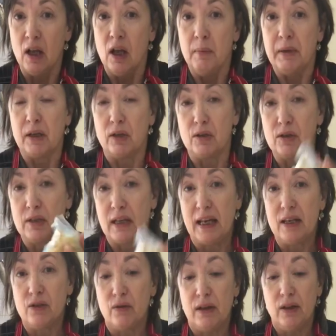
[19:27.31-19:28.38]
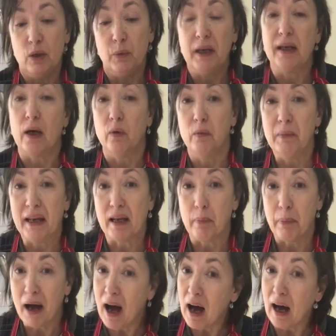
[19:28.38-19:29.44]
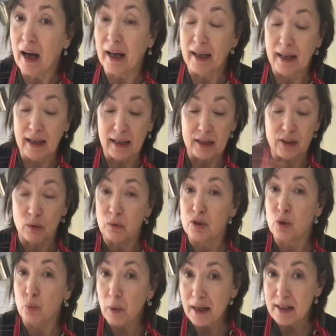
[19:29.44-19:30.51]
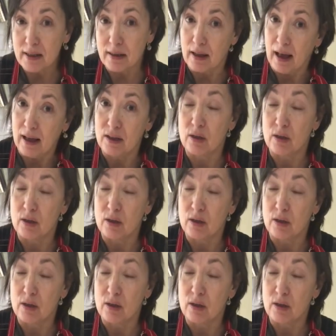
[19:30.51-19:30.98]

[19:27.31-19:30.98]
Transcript: because later in the week I will make a pie, and I don't want to waste that.